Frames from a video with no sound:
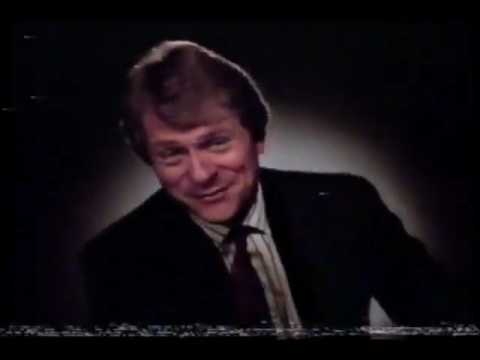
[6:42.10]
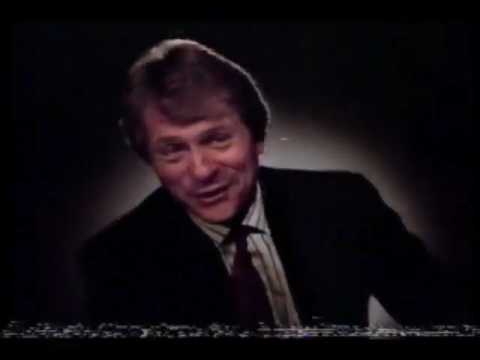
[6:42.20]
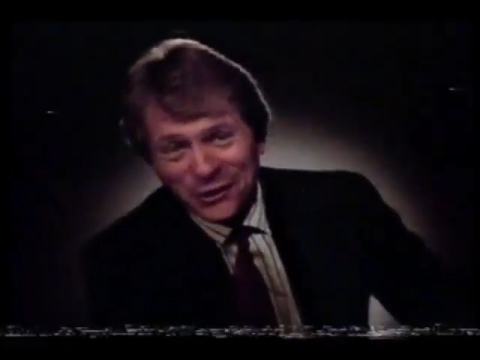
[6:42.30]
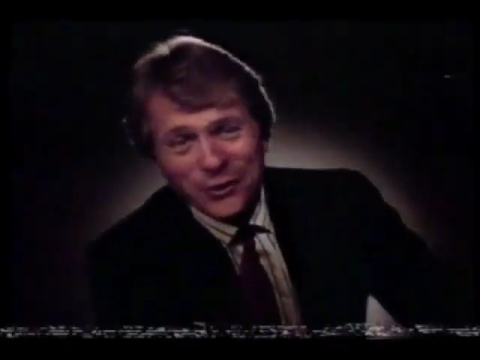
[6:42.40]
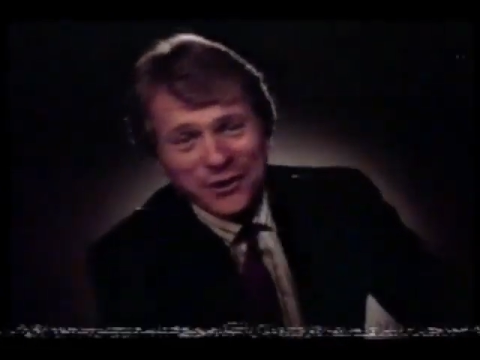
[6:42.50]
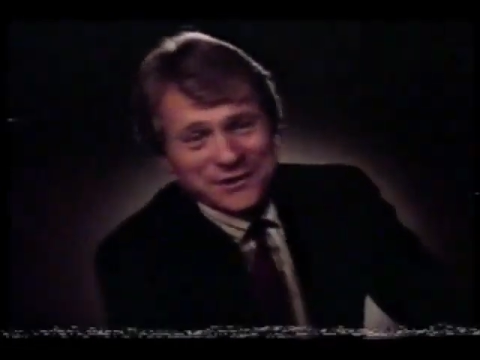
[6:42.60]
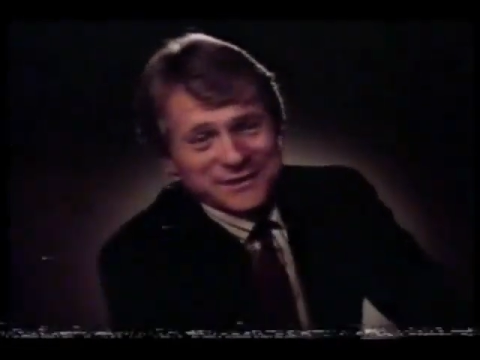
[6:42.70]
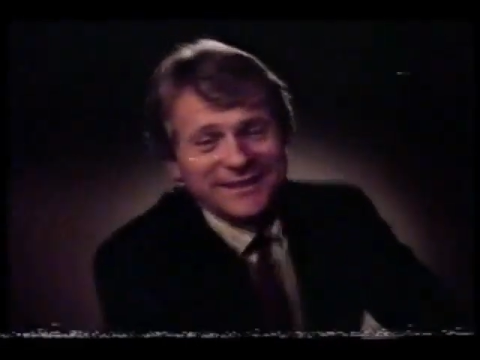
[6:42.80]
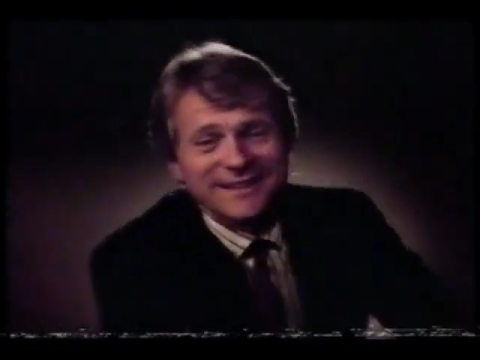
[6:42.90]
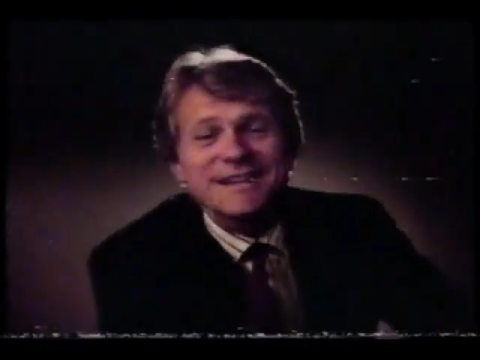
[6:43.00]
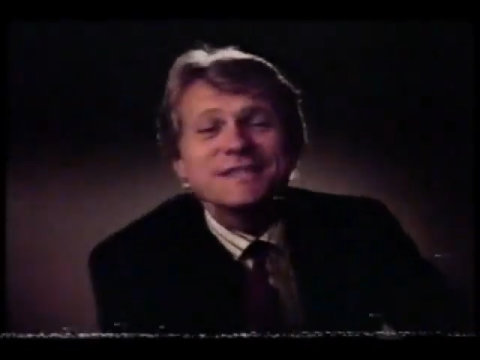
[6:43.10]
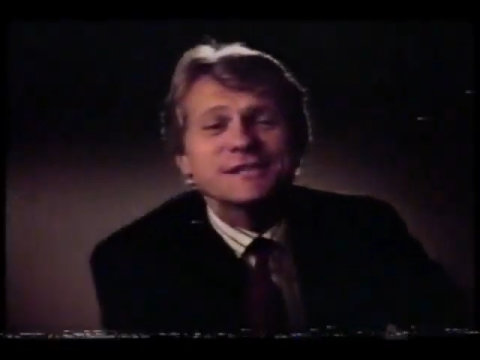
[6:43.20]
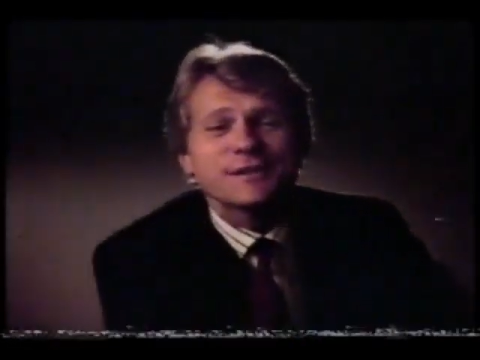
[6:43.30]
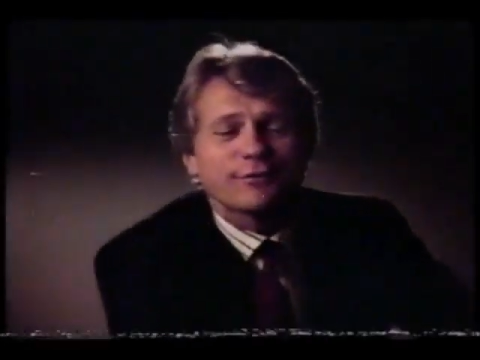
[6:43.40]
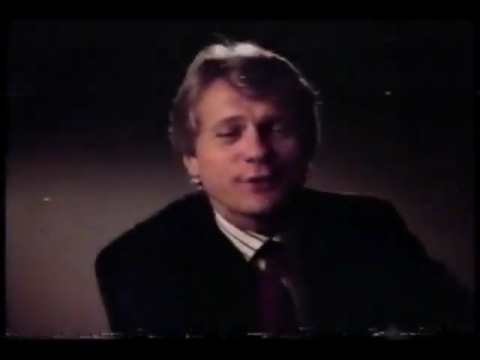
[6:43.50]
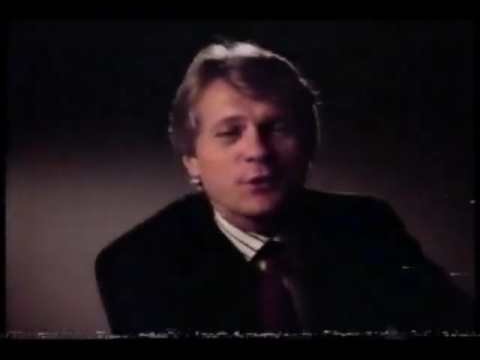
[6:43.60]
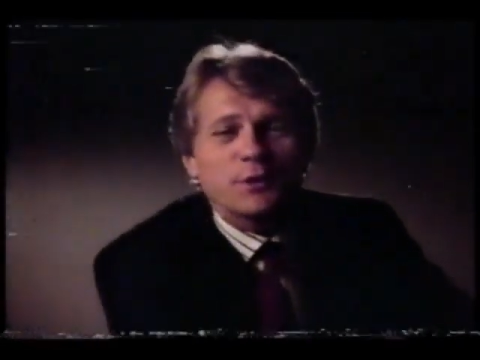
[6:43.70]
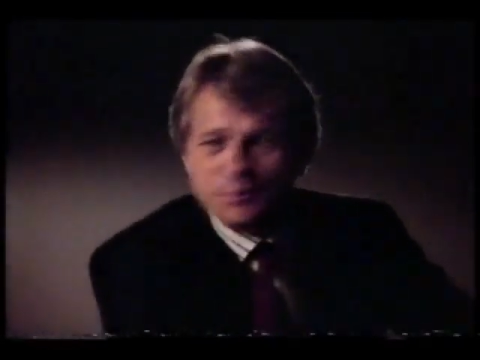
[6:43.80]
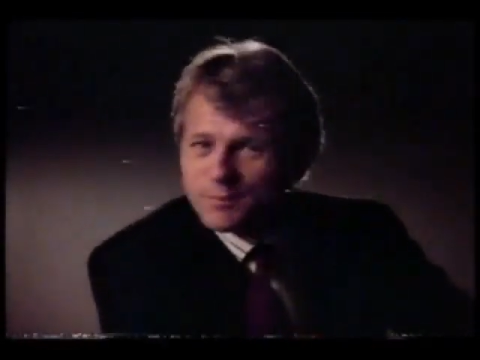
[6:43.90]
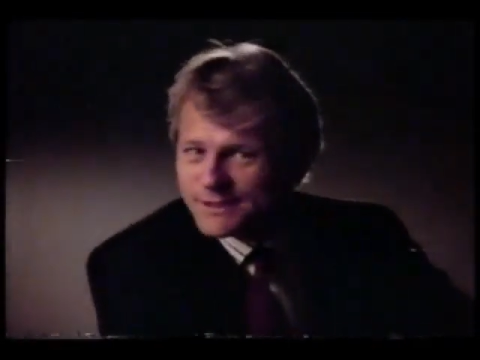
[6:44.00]
That's for the lawyers. This is for
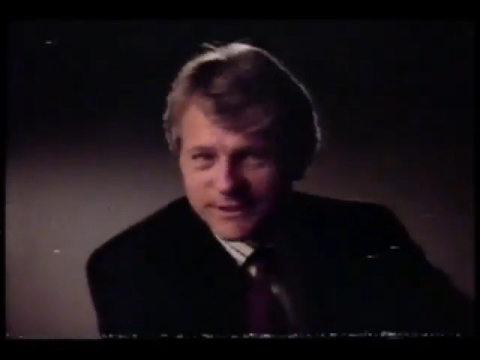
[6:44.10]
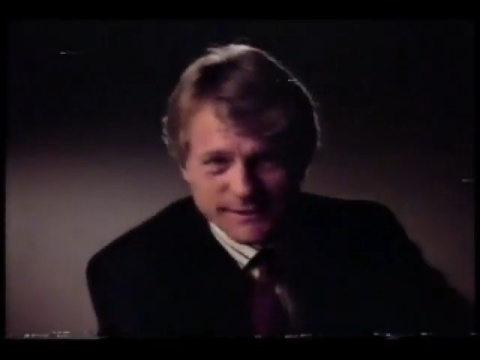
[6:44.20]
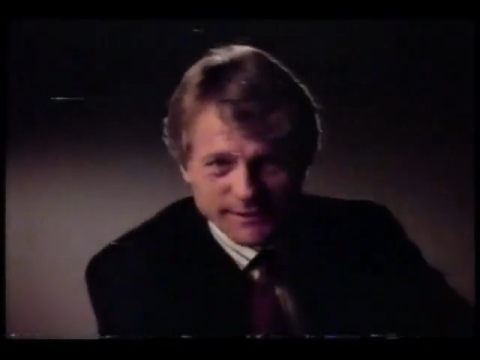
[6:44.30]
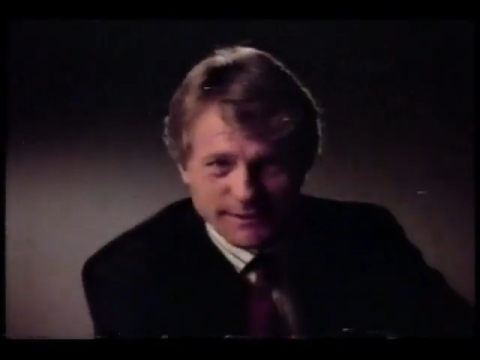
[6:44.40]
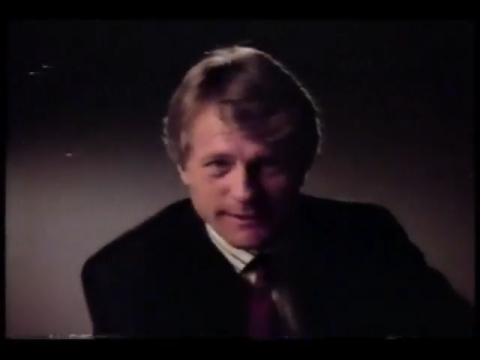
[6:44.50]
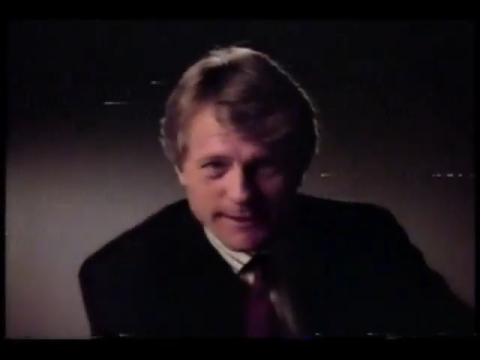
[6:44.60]
you and your business.